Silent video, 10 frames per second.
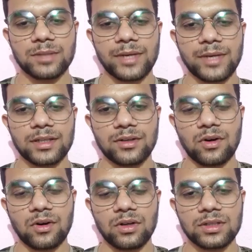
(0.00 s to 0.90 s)
Which
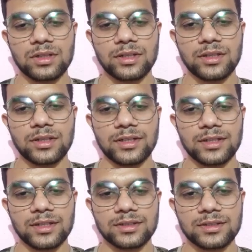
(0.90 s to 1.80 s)
first step of this
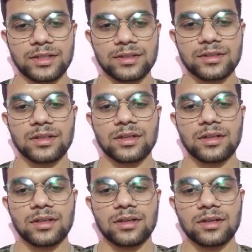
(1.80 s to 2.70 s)
CIP is
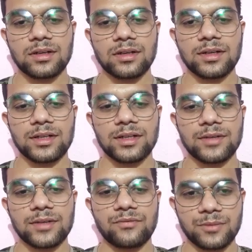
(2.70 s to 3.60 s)
circulating
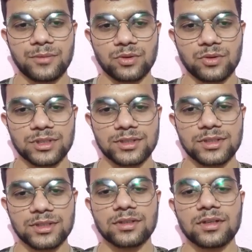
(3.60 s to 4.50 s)
hot water
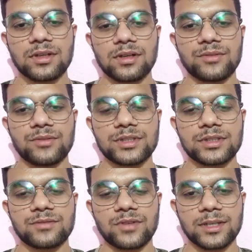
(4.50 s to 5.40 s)
in all the
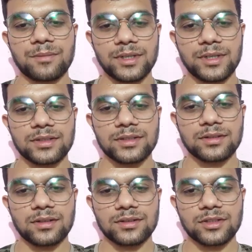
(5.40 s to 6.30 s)
chambers, all
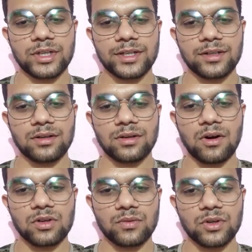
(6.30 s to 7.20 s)
containers, or pipes.